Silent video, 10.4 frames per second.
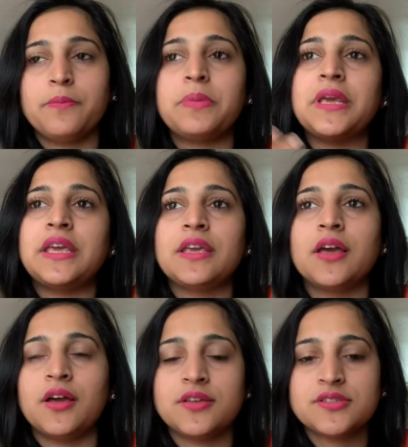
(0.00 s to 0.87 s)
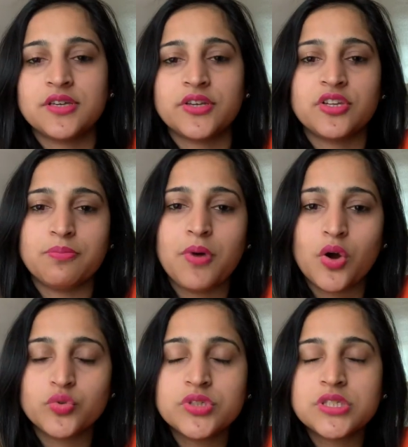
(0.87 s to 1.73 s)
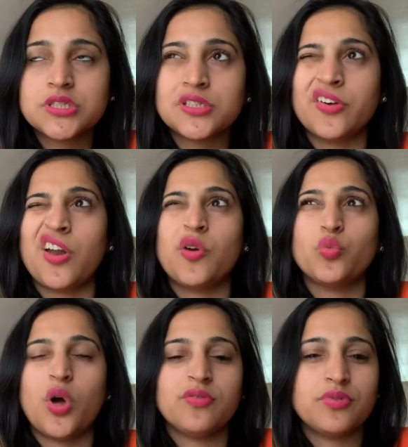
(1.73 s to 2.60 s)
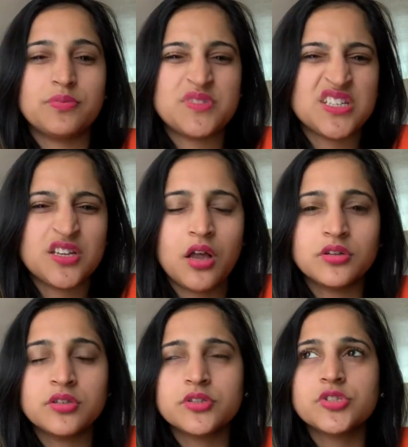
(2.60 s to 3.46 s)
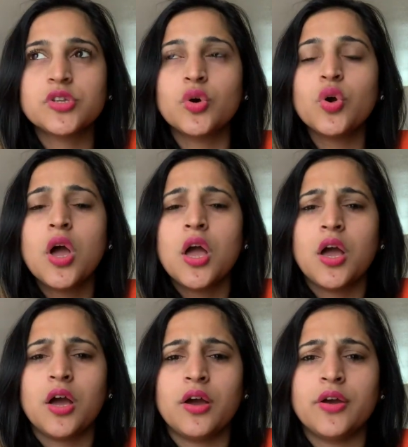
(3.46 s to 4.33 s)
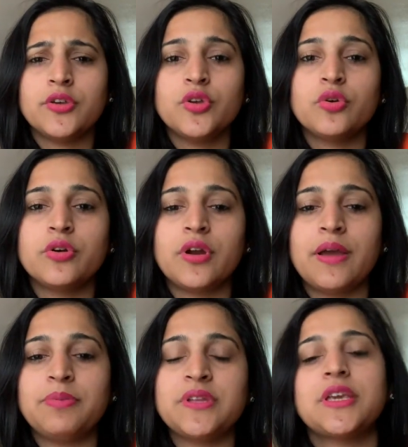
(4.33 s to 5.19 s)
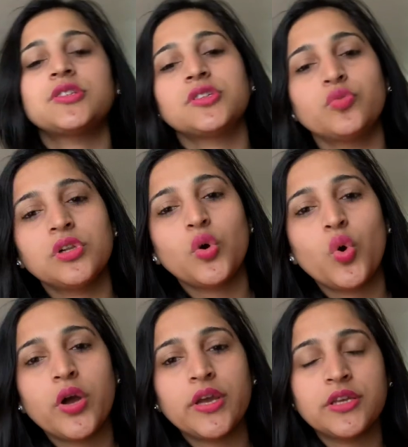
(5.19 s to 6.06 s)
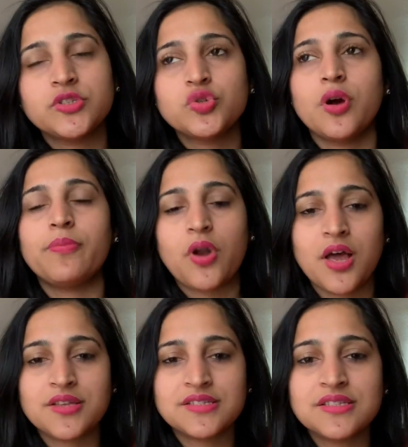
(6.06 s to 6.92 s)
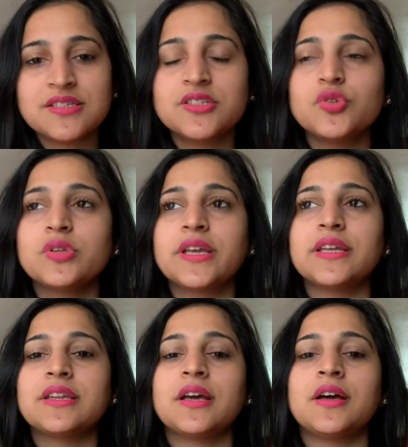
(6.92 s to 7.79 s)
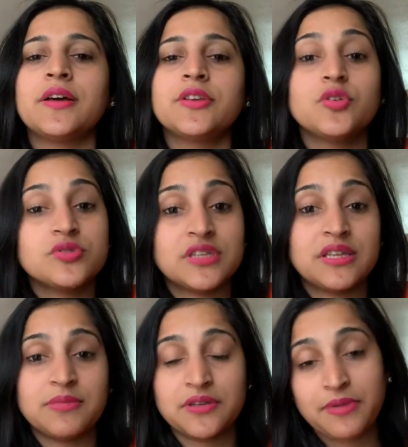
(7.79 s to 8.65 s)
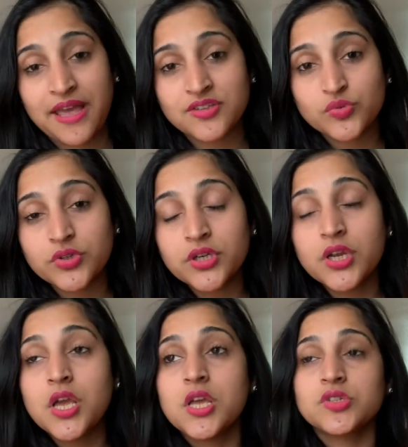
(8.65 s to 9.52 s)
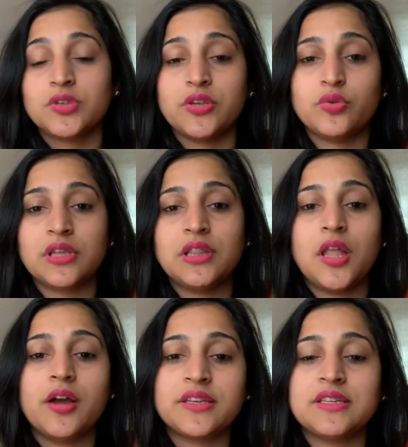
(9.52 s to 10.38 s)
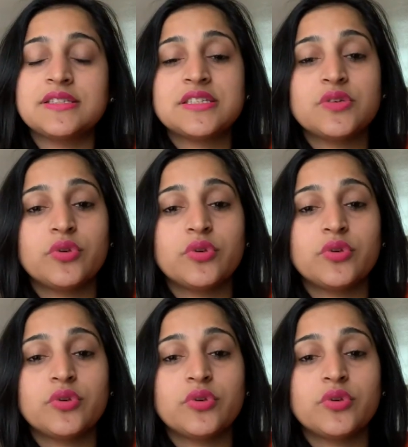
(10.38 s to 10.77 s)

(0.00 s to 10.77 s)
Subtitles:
pay a certain amount, around $150 or so, your application will go into a process. You will get a username and password so that you can log in and see